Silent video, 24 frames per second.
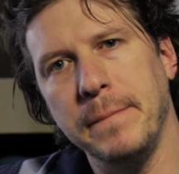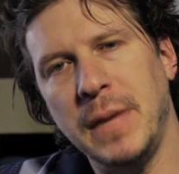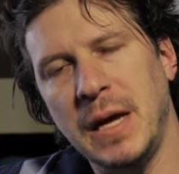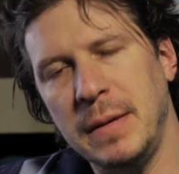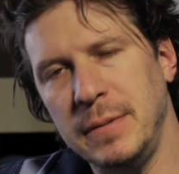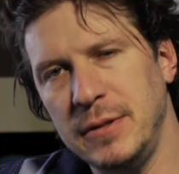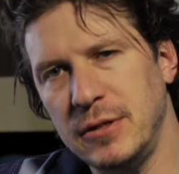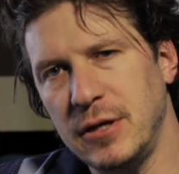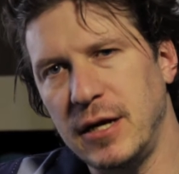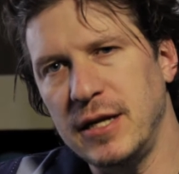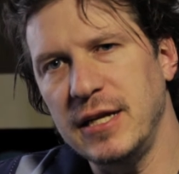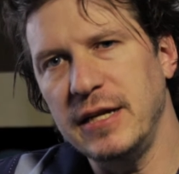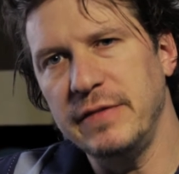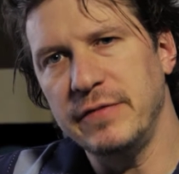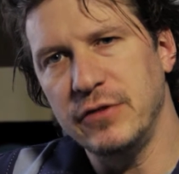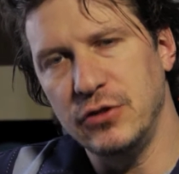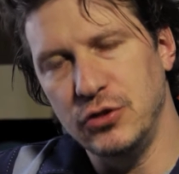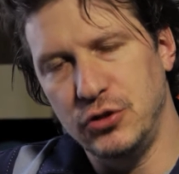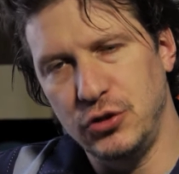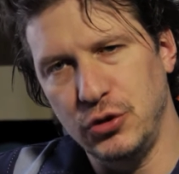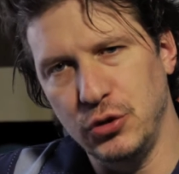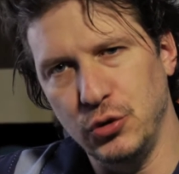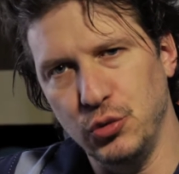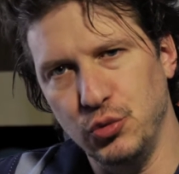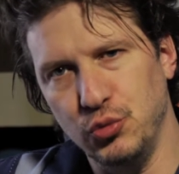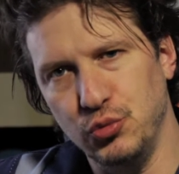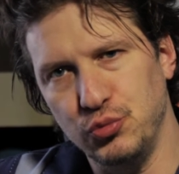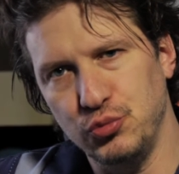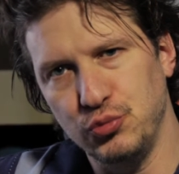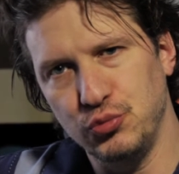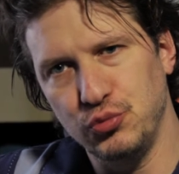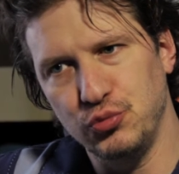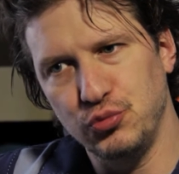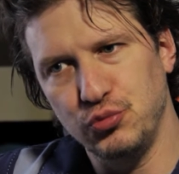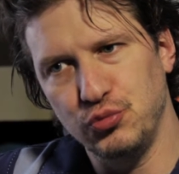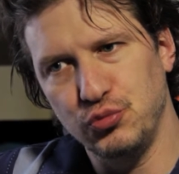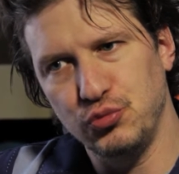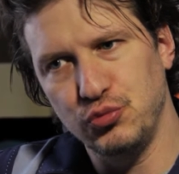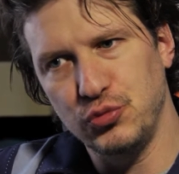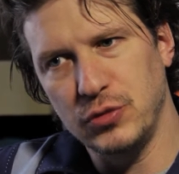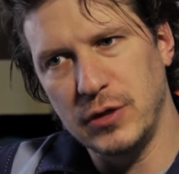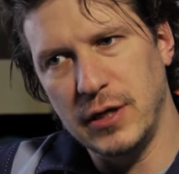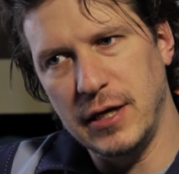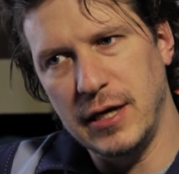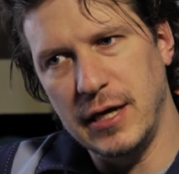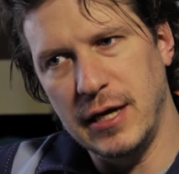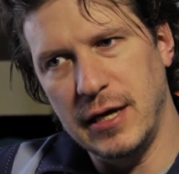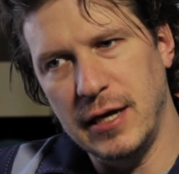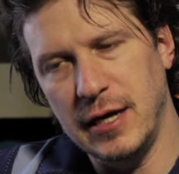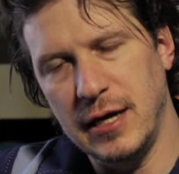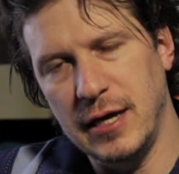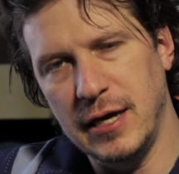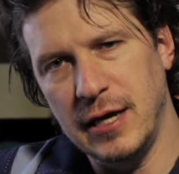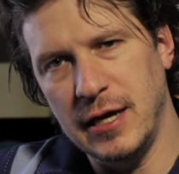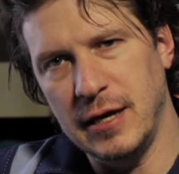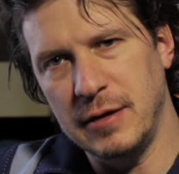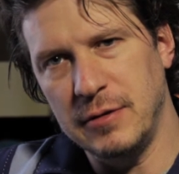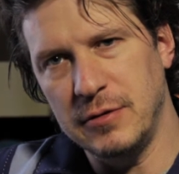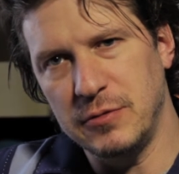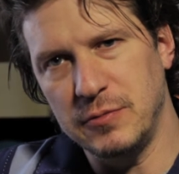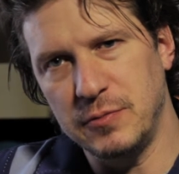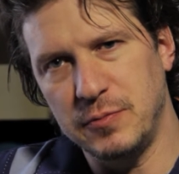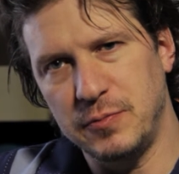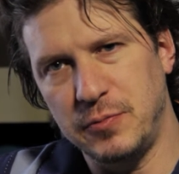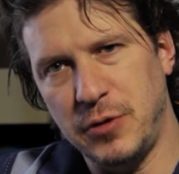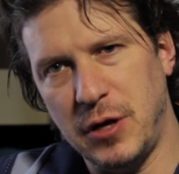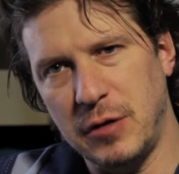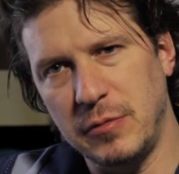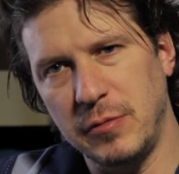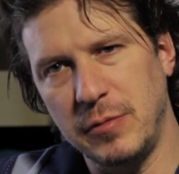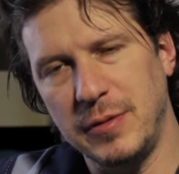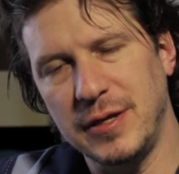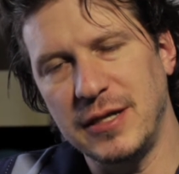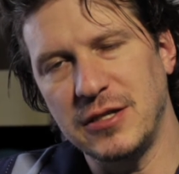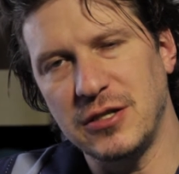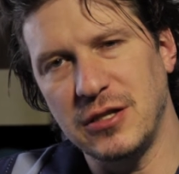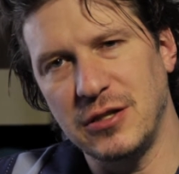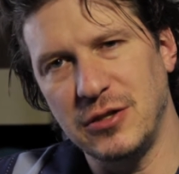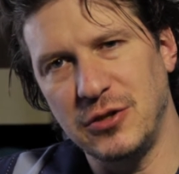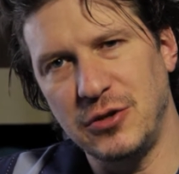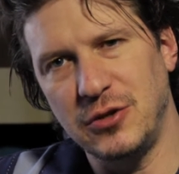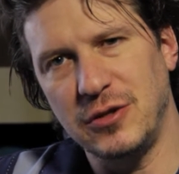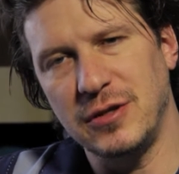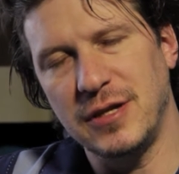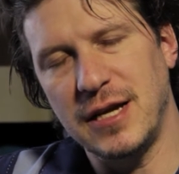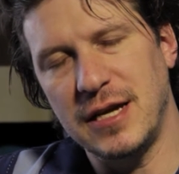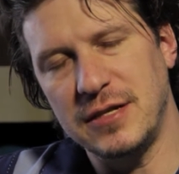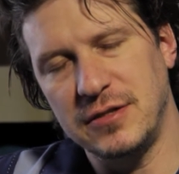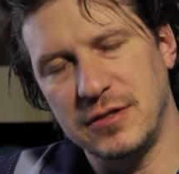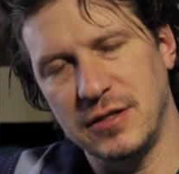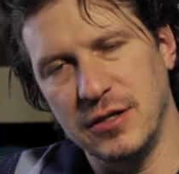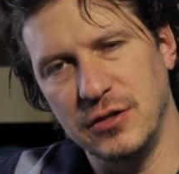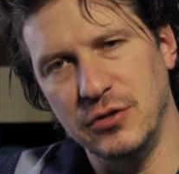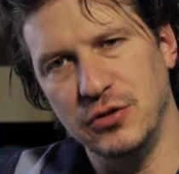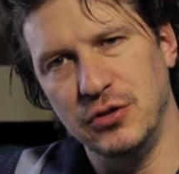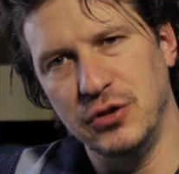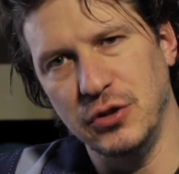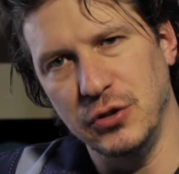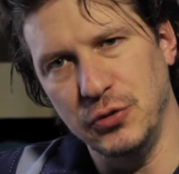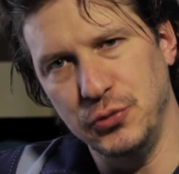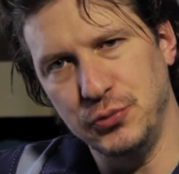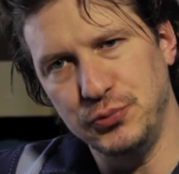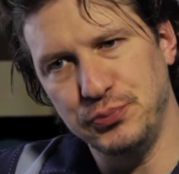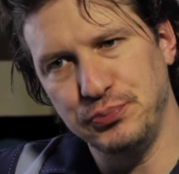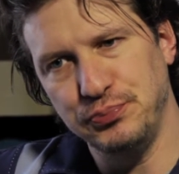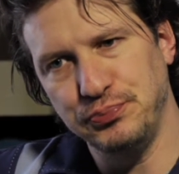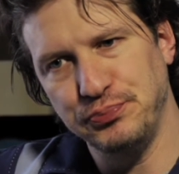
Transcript: Maybe not even 2. It probably is a little less than 2.